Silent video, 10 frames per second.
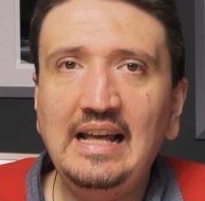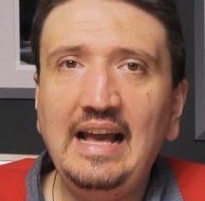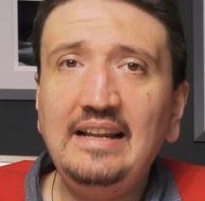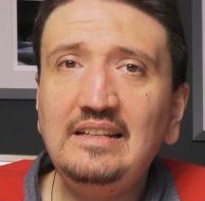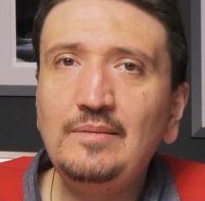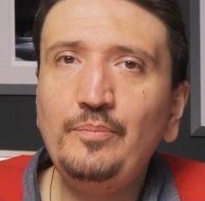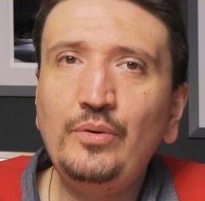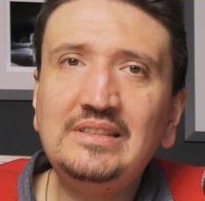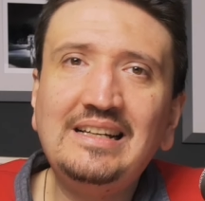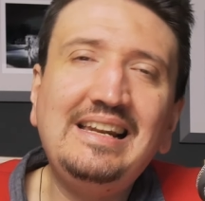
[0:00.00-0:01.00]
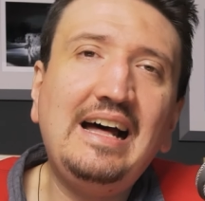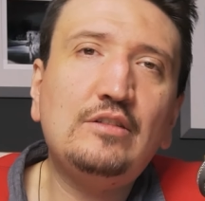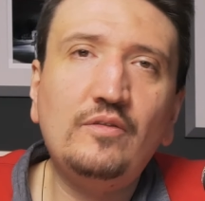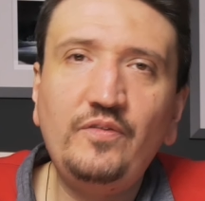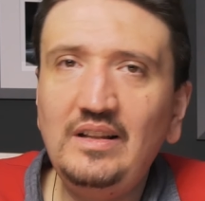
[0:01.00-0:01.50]
And it's important
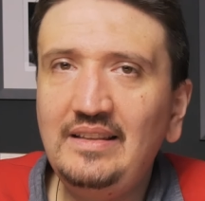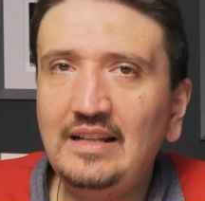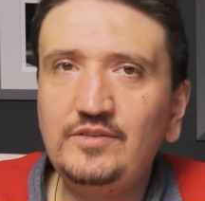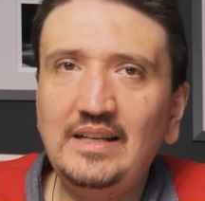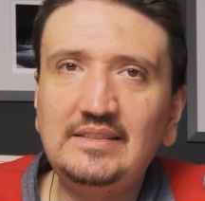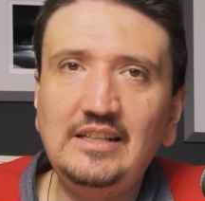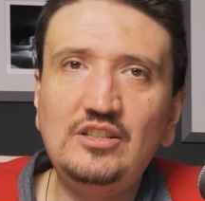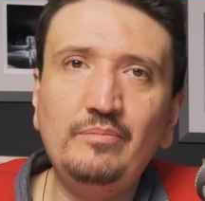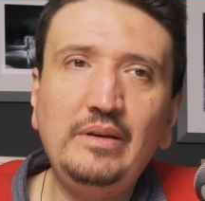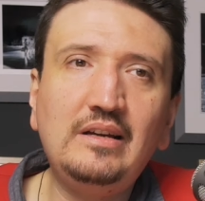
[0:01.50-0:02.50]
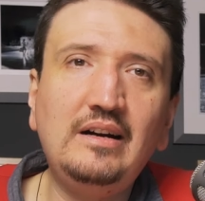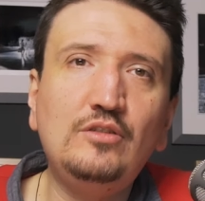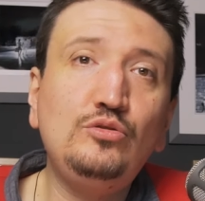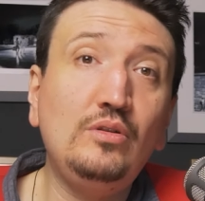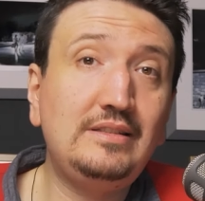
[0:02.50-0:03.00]
not to feel that frustration,
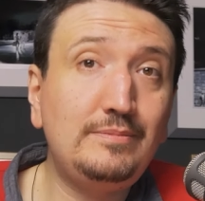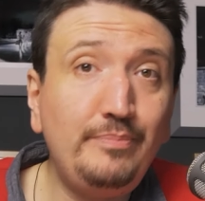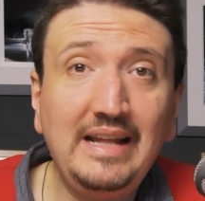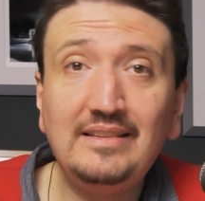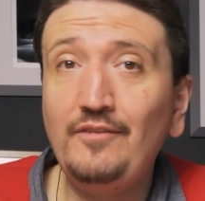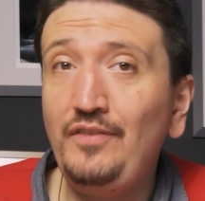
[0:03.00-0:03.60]
because you'll spend the